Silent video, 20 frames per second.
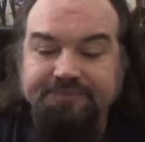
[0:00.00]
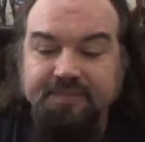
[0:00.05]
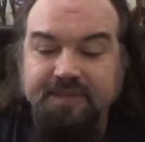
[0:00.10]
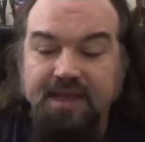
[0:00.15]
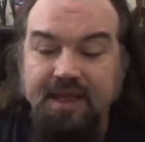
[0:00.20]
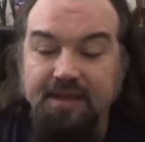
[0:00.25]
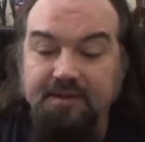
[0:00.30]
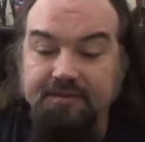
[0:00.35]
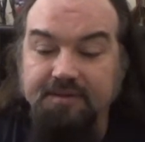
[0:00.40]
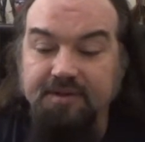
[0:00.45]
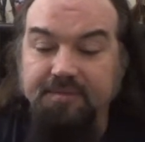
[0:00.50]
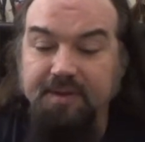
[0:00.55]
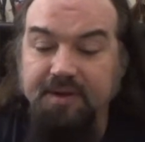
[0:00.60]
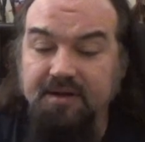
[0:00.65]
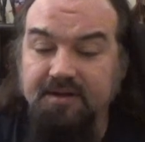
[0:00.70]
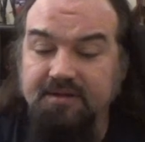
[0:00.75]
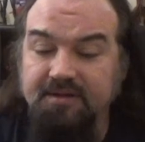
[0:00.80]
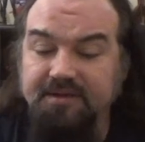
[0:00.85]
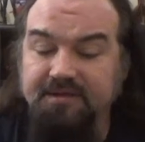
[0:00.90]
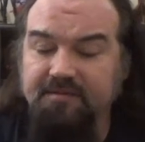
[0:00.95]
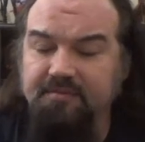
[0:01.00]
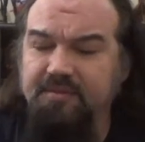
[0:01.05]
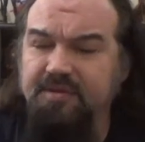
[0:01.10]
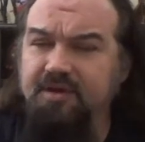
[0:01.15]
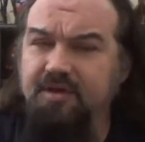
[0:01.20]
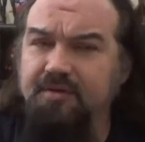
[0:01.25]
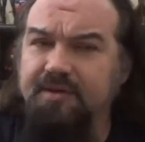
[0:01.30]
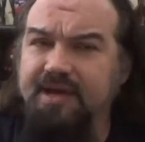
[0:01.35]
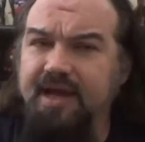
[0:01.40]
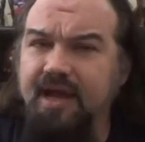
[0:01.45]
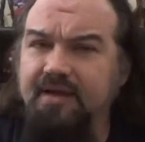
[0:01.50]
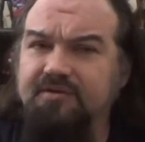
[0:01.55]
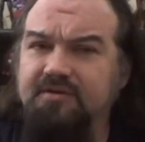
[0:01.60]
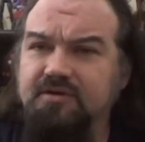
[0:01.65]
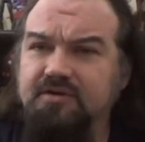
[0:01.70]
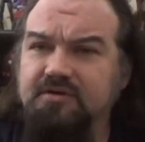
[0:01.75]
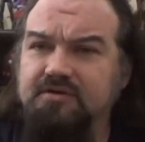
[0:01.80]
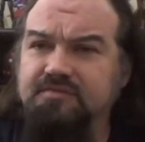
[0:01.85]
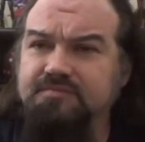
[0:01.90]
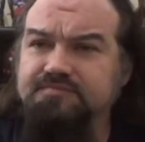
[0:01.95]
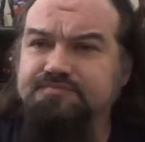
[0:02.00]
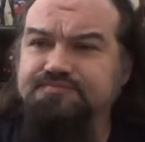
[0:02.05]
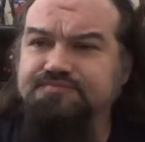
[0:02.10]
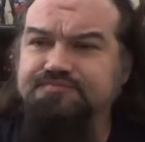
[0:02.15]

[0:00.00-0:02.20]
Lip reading: And apparently he's going to be going after